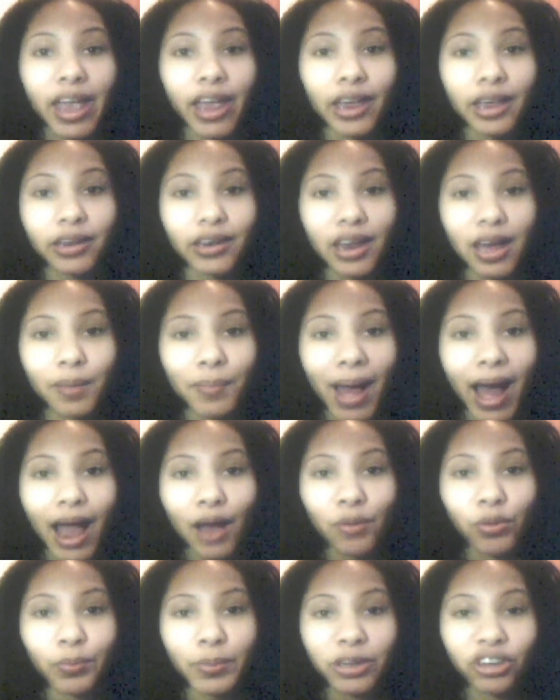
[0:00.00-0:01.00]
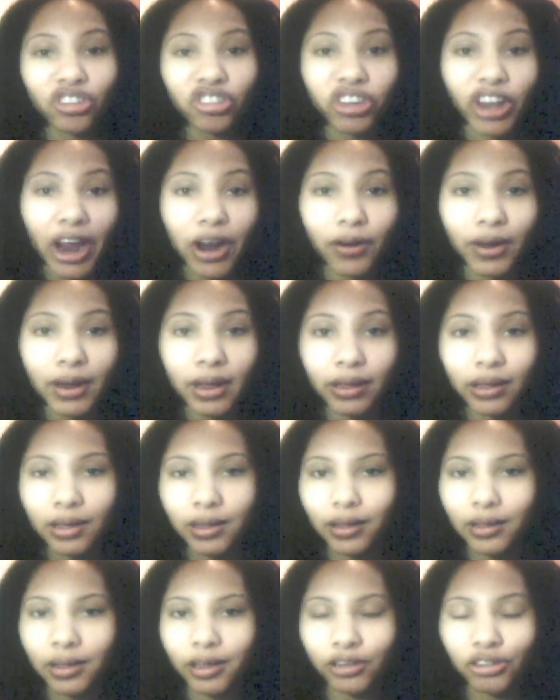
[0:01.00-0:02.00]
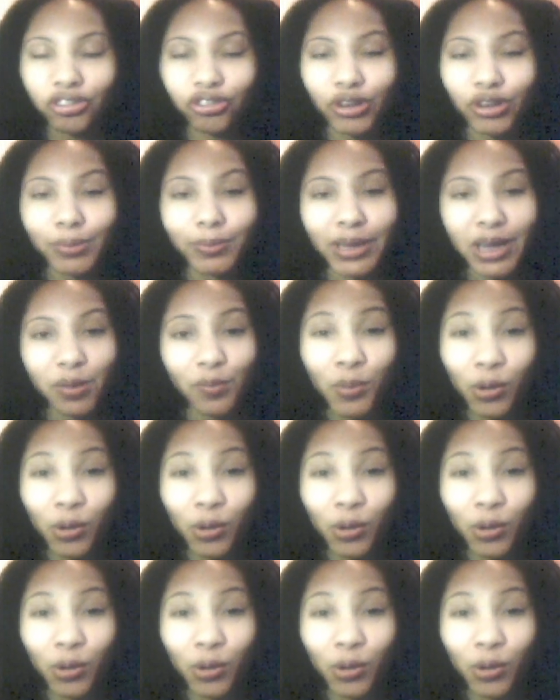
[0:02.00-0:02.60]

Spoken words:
And I will be sharing extremely